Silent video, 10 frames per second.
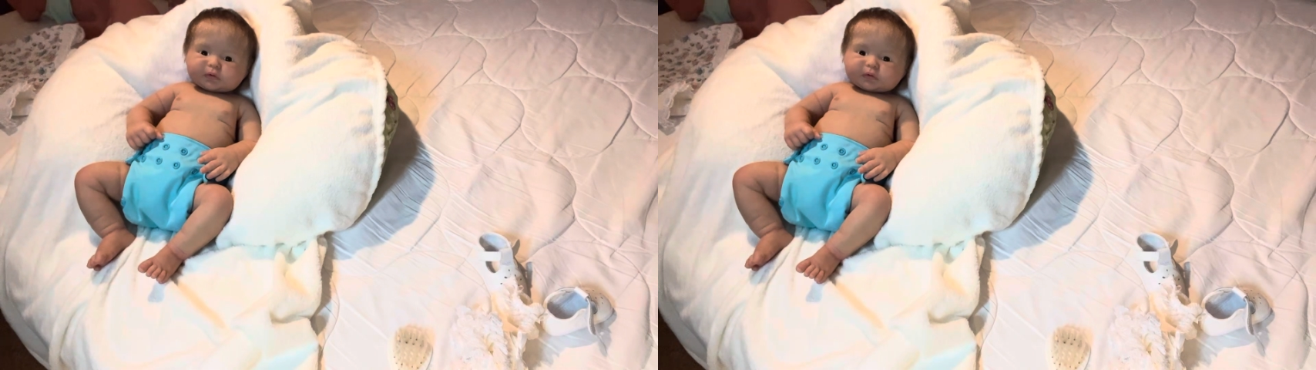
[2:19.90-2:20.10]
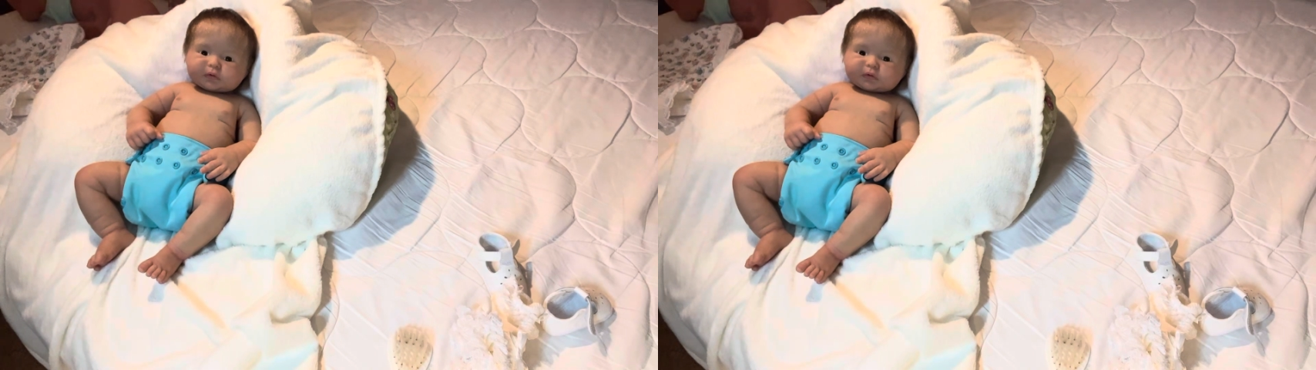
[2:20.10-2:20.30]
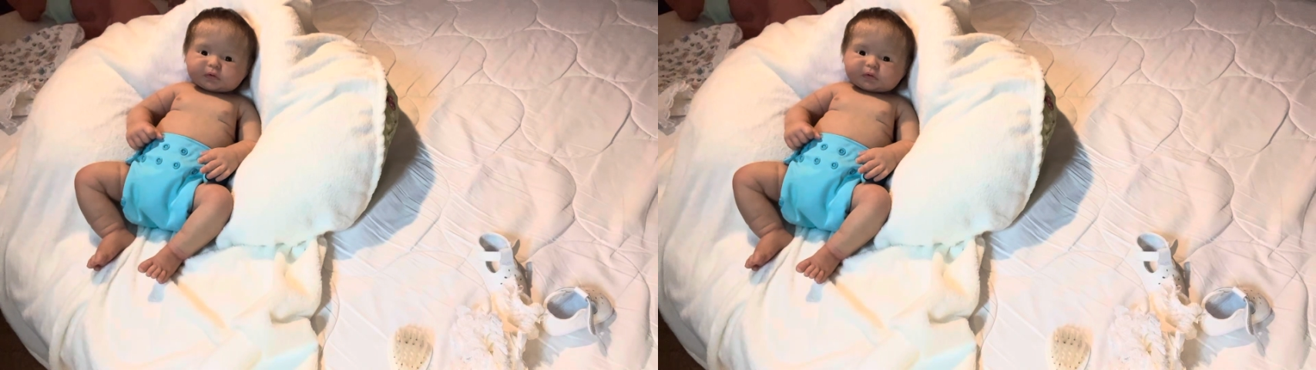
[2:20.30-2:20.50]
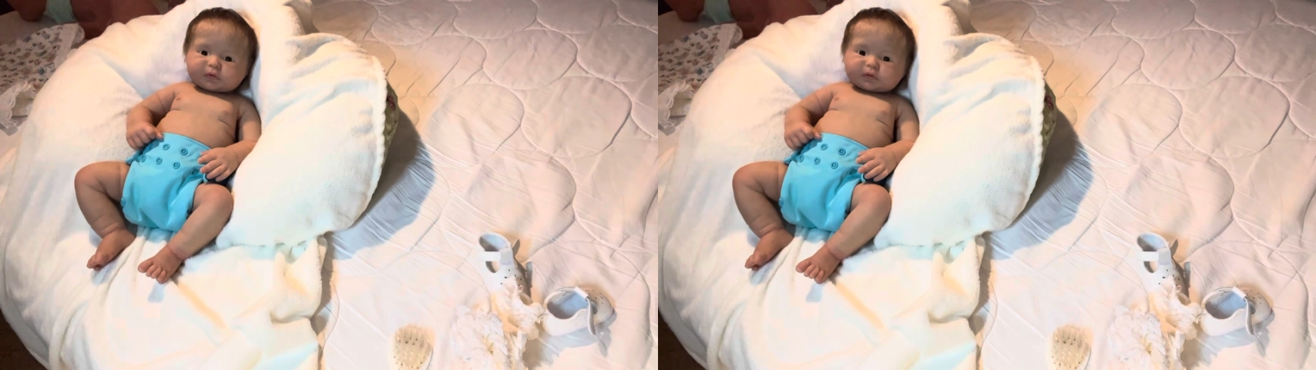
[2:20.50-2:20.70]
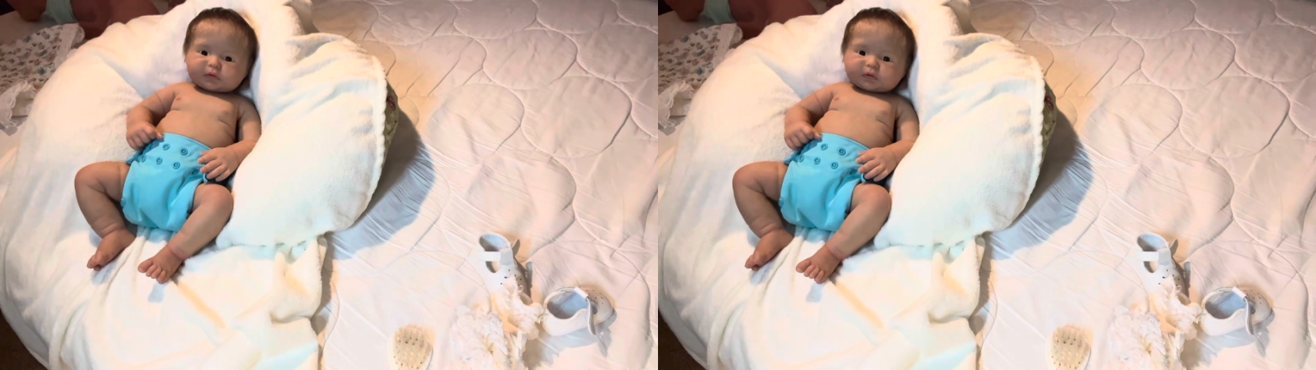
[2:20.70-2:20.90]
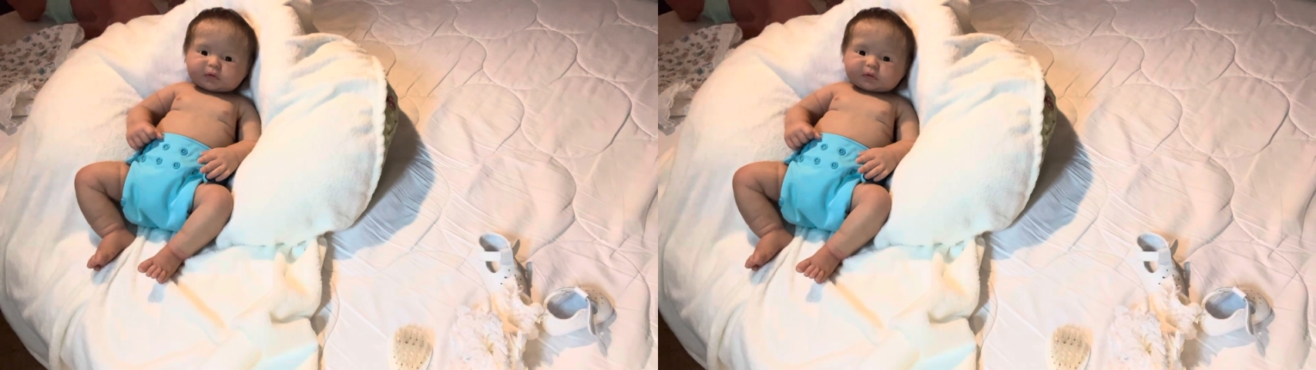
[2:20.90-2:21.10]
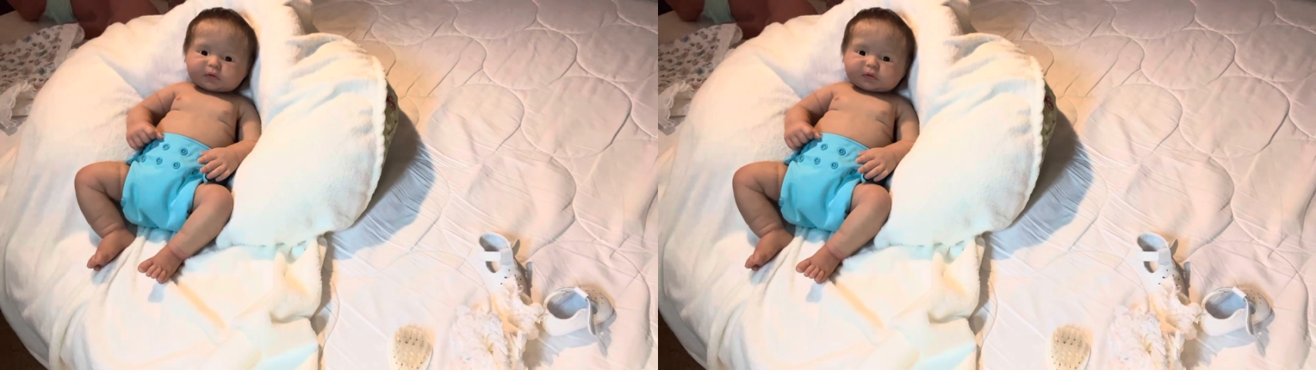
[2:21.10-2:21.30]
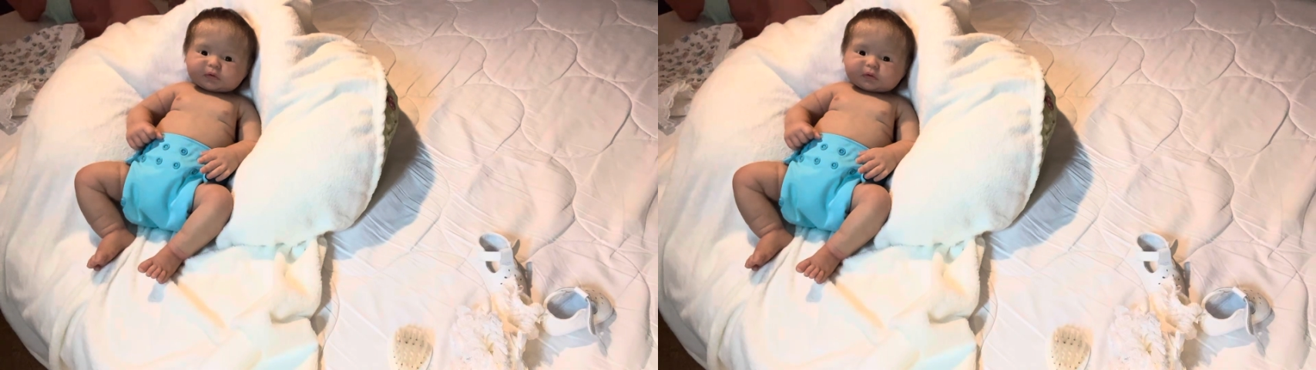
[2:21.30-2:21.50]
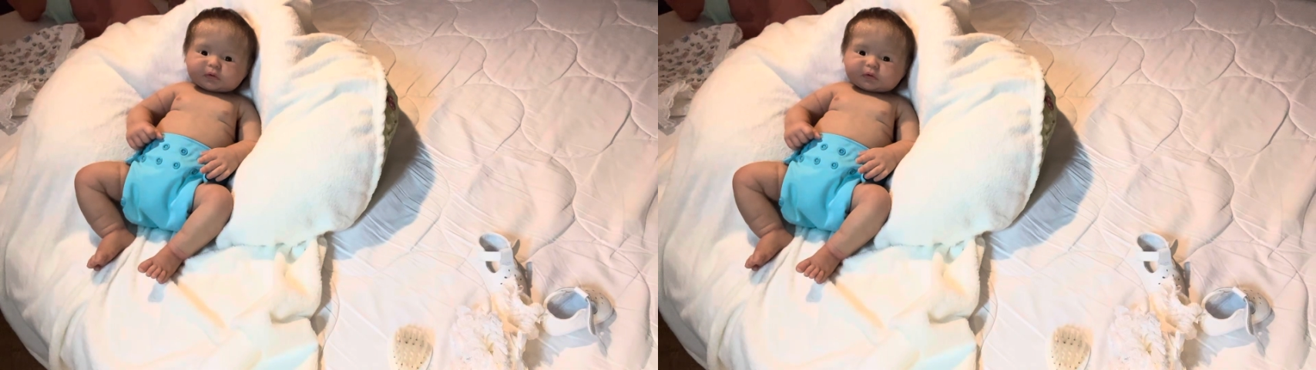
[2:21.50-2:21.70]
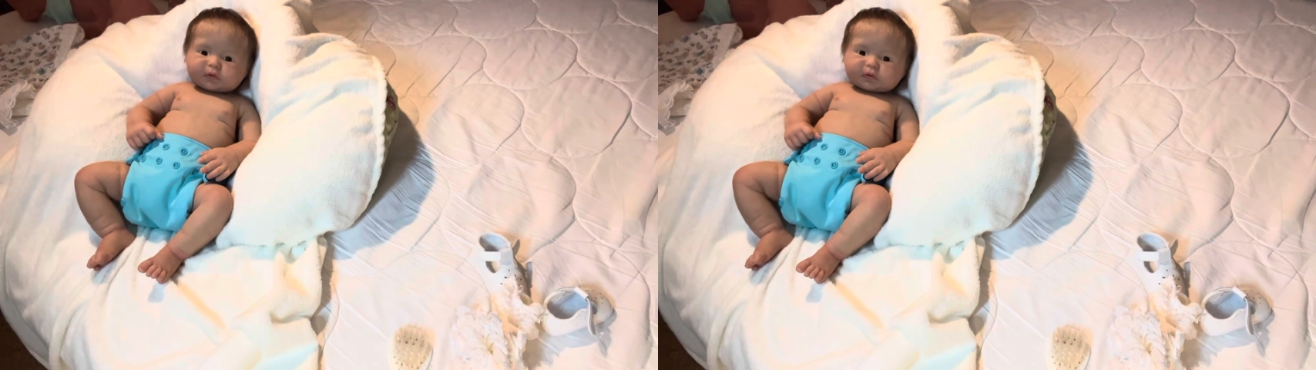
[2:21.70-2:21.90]

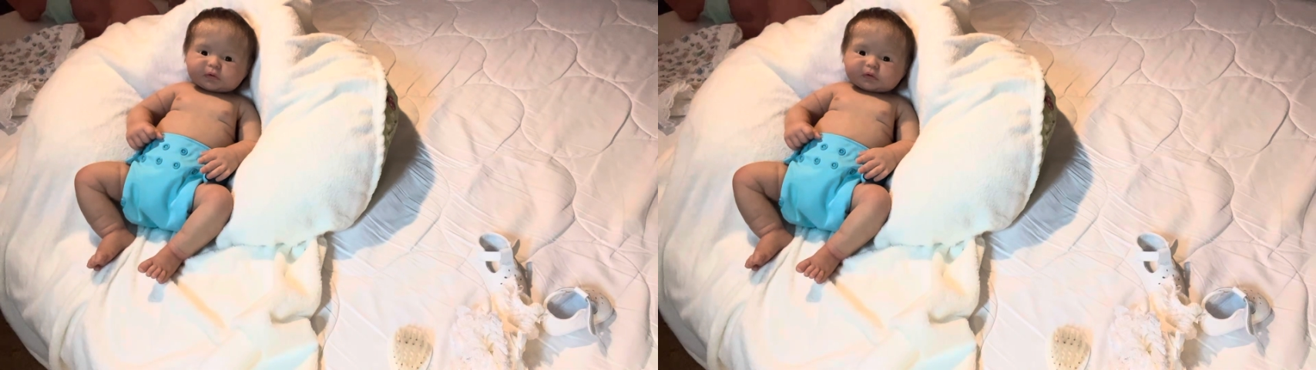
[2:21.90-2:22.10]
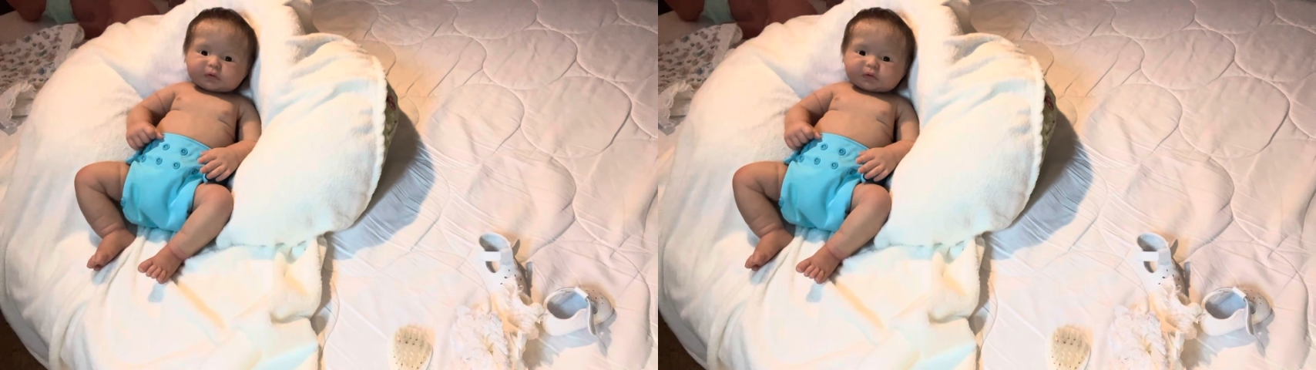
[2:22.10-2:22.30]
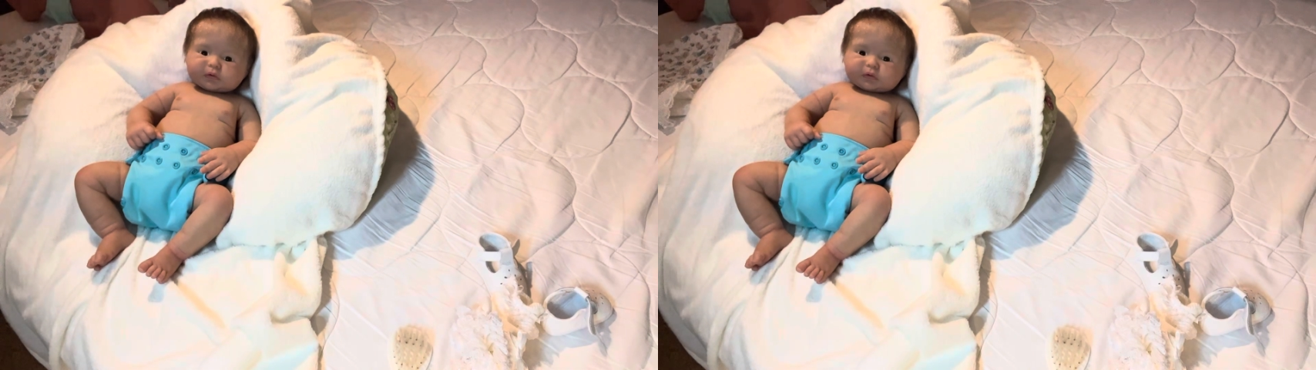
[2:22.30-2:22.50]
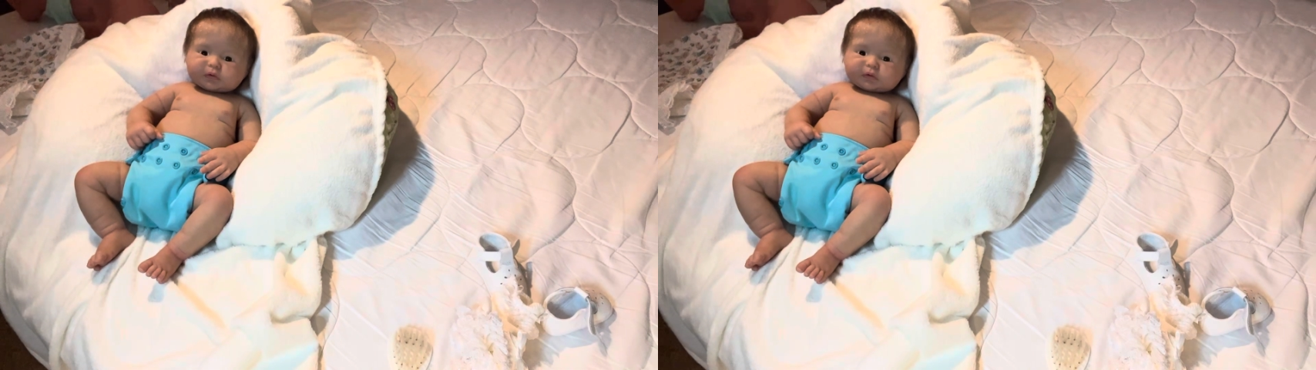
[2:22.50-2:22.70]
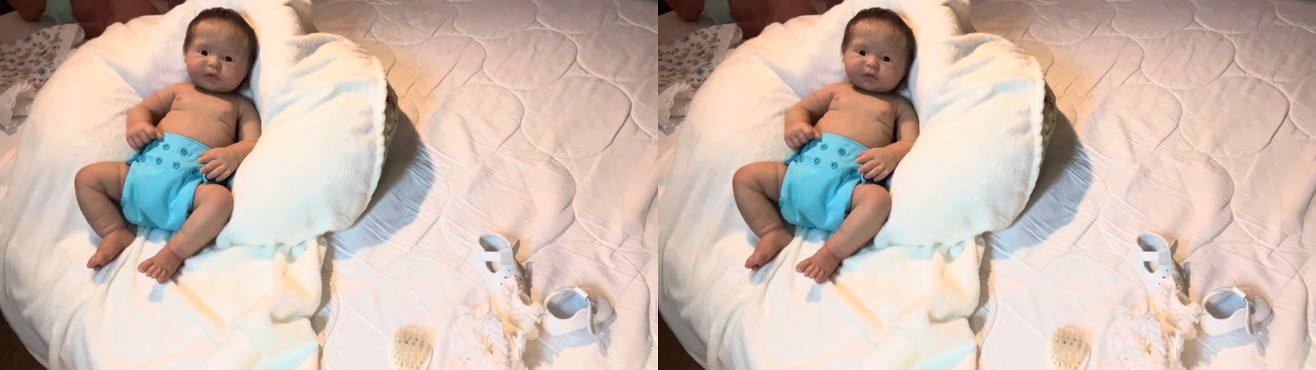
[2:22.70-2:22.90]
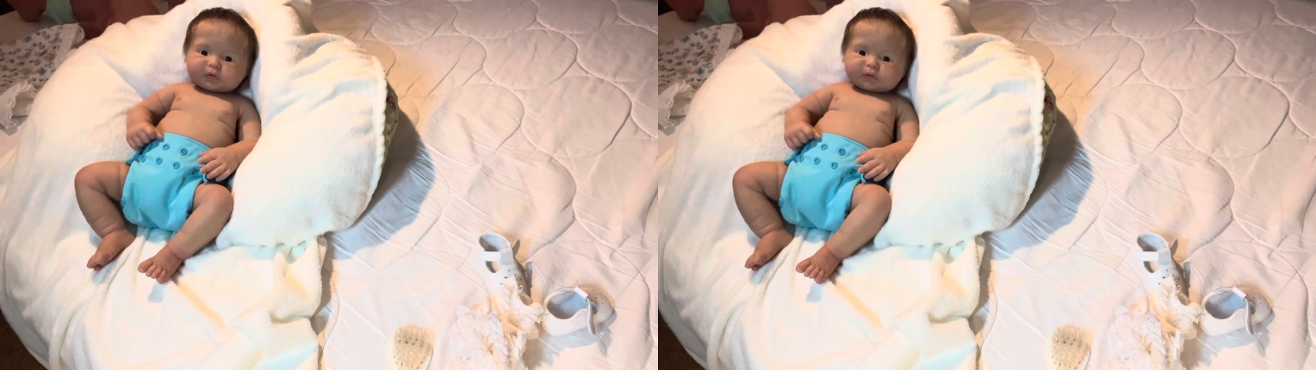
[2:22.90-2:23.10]
Nobody speaks.